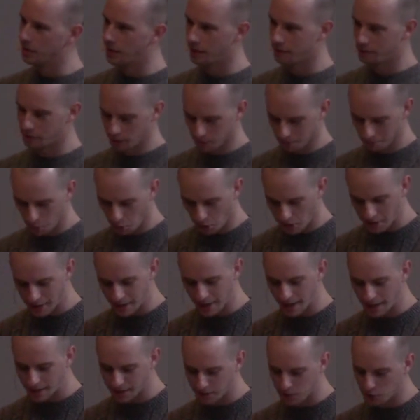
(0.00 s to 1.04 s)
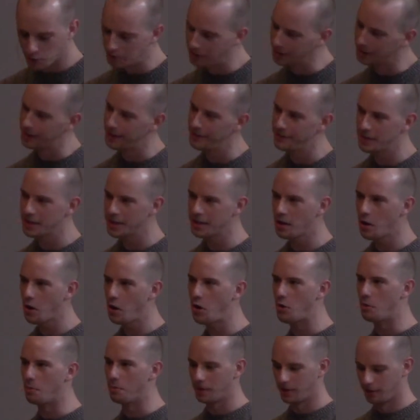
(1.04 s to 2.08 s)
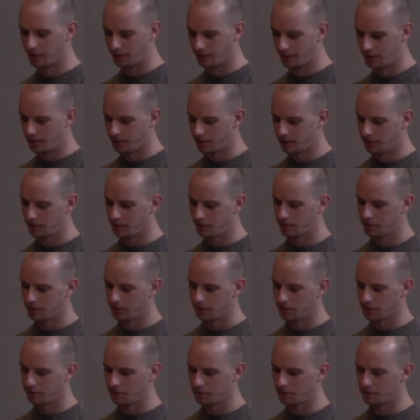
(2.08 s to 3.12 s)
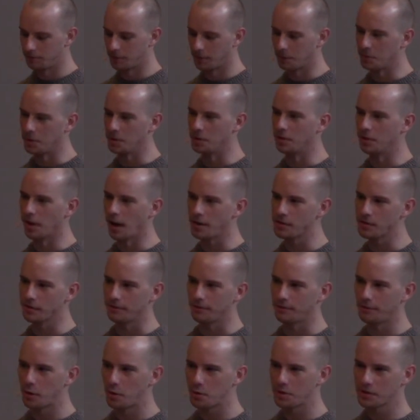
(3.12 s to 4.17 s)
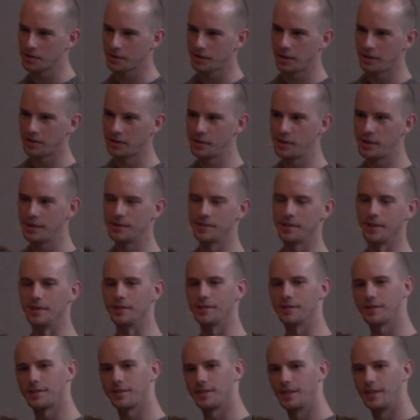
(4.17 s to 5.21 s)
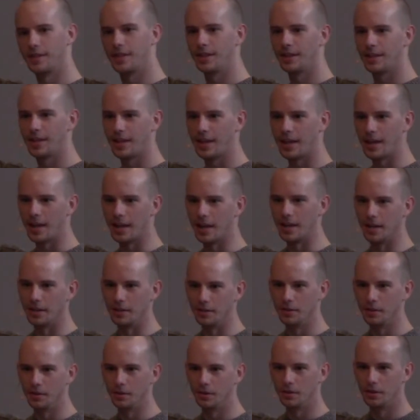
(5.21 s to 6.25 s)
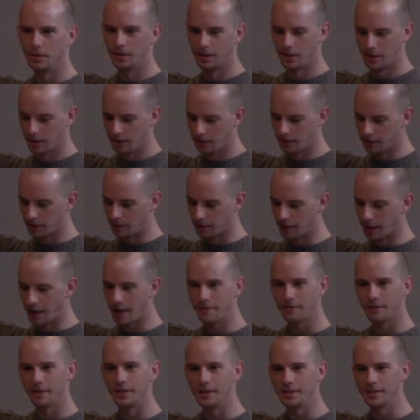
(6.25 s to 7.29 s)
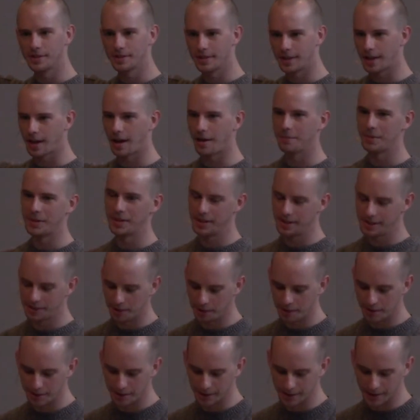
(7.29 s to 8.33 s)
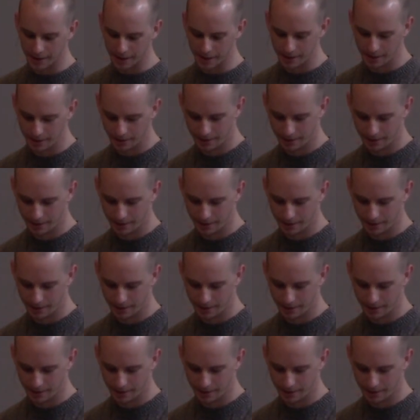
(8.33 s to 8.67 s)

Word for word: If you're born again to a living hope, remember your eyes are focused on Jesus and the life that is to come in eternity.